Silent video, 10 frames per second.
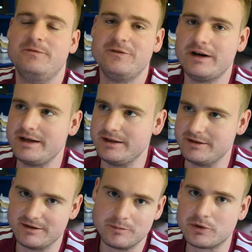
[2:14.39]

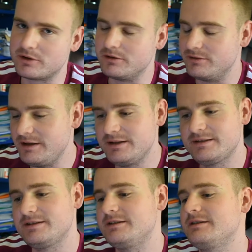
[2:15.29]
via the portal venous
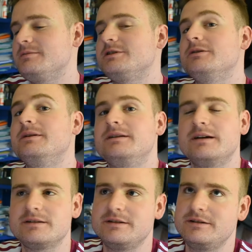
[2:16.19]
system, so it
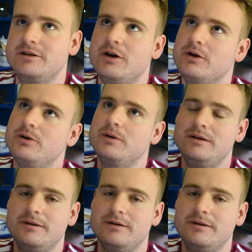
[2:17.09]
doesn't go